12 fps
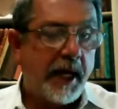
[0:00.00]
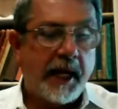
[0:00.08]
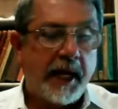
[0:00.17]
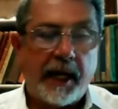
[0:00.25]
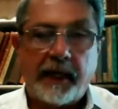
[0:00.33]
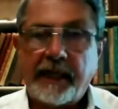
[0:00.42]

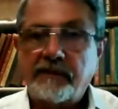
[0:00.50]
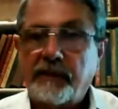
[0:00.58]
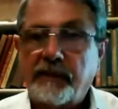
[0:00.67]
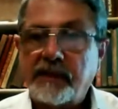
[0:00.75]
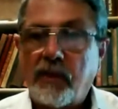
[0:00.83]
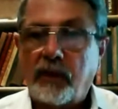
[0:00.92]
And that's
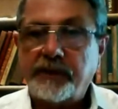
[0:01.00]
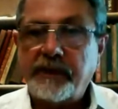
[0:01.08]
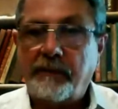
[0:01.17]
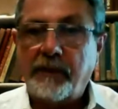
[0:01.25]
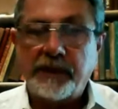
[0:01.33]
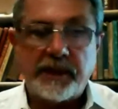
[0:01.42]
what this whole
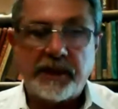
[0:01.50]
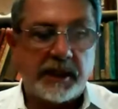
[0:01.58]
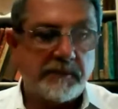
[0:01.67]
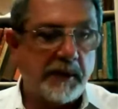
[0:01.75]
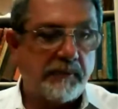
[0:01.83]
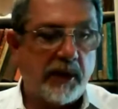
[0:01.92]
summary
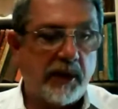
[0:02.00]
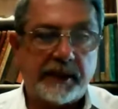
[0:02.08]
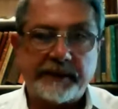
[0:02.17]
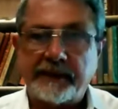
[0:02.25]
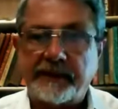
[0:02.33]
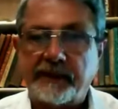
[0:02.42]
judgment
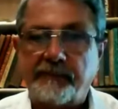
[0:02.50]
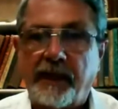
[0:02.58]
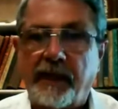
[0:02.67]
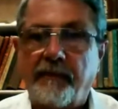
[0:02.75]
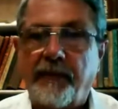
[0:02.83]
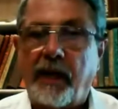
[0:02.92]
process has
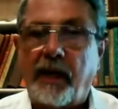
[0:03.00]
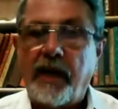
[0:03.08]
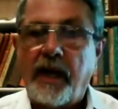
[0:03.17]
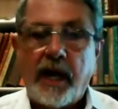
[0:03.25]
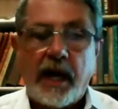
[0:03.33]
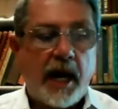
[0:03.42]
been about.
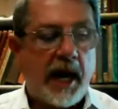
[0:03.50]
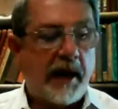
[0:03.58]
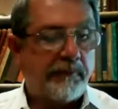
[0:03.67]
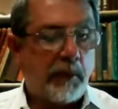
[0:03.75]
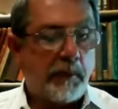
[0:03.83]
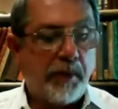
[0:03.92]

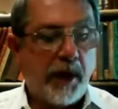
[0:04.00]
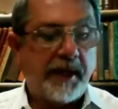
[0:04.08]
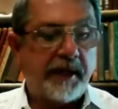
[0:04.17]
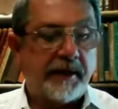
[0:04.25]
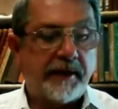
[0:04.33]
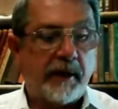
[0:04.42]
I've
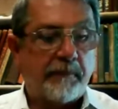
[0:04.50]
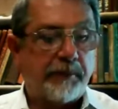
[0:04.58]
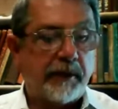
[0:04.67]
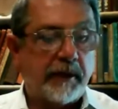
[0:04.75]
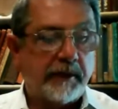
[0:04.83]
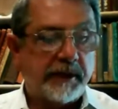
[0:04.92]
rebutted their
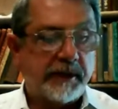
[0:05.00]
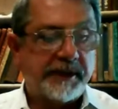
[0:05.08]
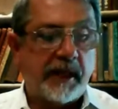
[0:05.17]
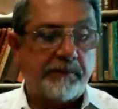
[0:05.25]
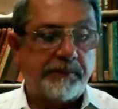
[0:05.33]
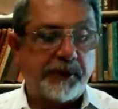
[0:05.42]

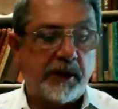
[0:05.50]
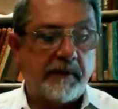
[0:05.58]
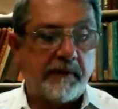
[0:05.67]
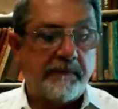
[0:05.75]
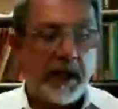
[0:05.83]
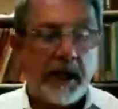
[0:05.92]

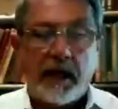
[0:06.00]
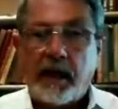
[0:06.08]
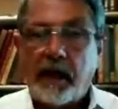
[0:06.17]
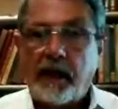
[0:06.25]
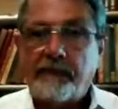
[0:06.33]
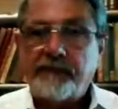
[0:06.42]
presumption
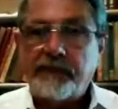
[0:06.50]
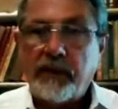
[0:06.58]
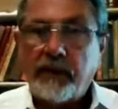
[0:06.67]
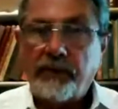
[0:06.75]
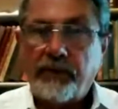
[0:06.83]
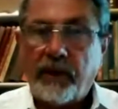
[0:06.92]
of
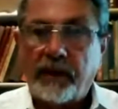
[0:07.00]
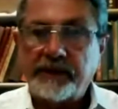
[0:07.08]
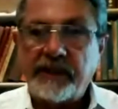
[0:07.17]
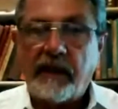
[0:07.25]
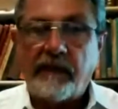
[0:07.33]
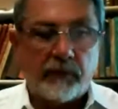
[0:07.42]
truth on
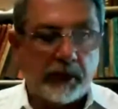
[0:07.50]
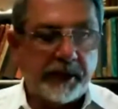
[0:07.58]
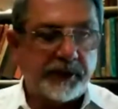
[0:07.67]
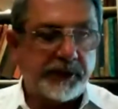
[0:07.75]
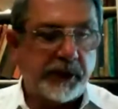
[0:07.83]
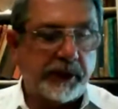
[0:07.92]
several
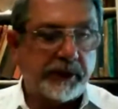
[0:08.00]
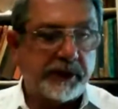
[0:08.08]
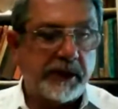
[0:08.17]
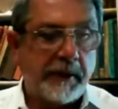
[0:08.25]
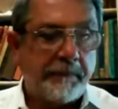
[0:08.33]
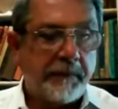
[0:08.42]
issues.